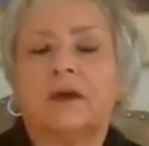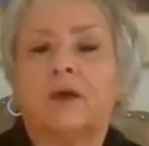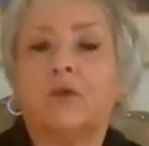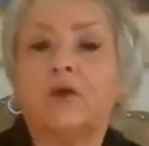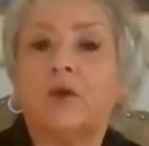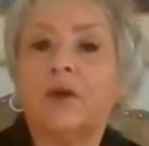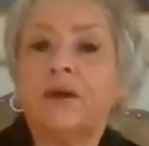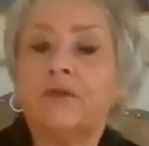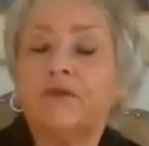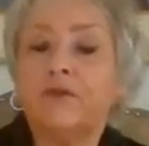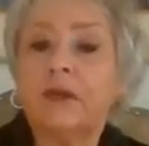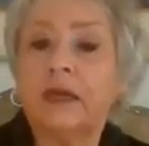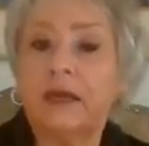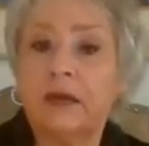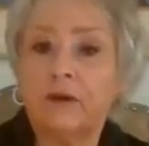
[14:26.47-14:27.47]
We're going to
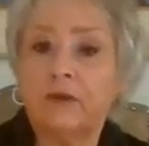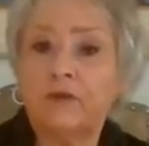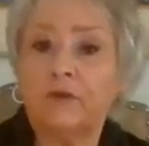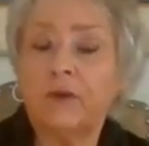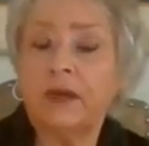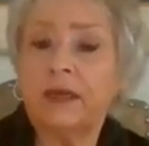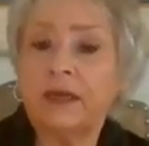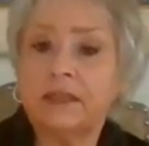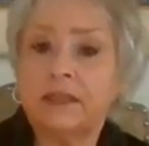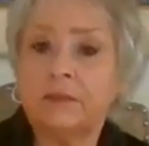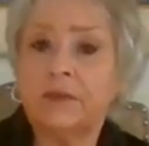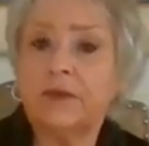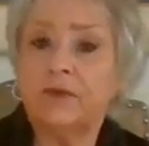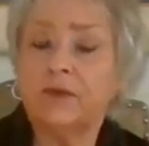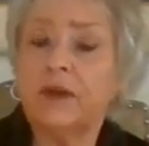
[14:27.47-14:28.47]
forgive what needs to
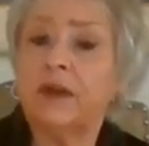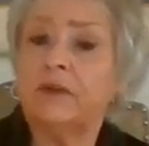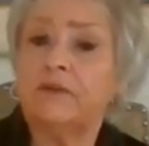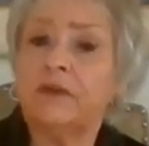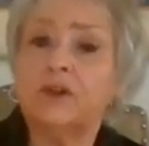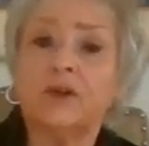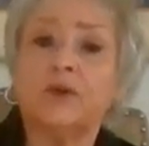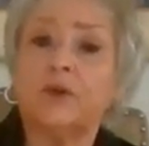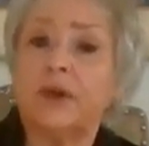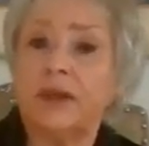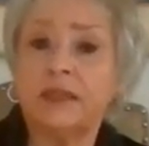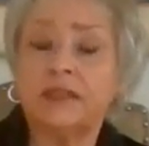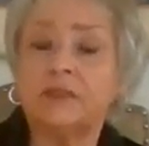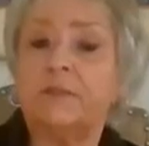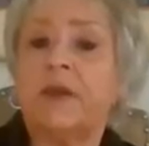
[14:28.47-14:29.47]
be forgiven to
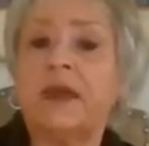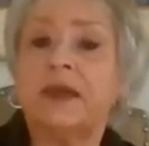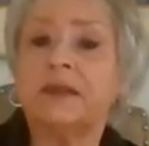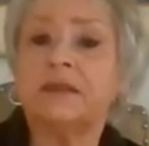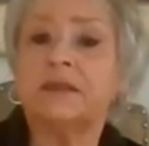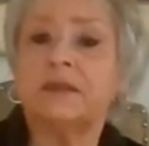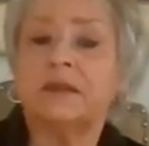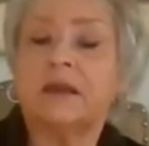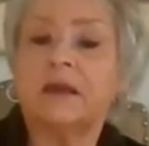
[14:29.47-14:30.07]
create space.